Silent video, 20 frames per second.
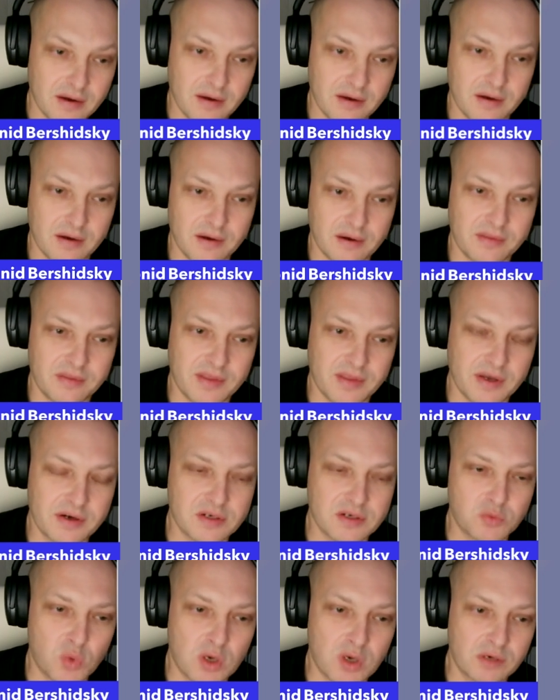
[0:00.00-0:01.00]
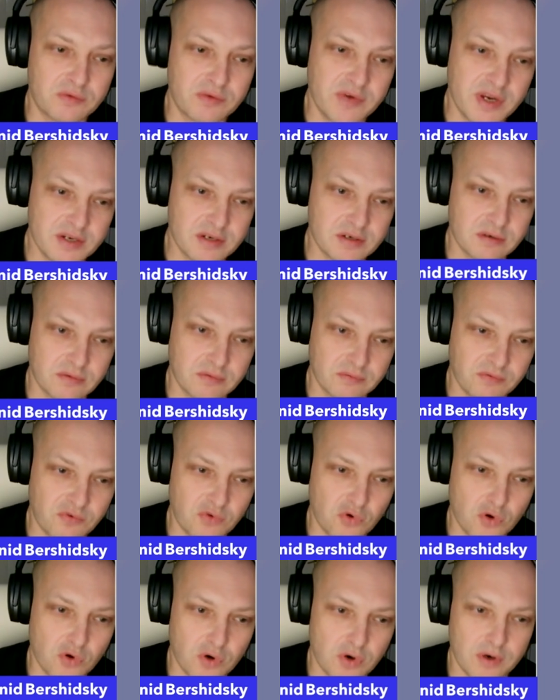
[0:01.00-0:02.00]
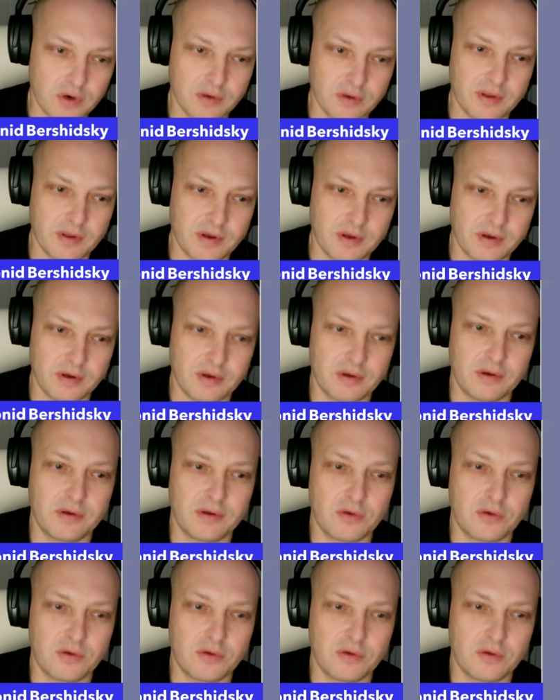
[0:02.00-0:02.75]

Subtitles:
that is one reason for the,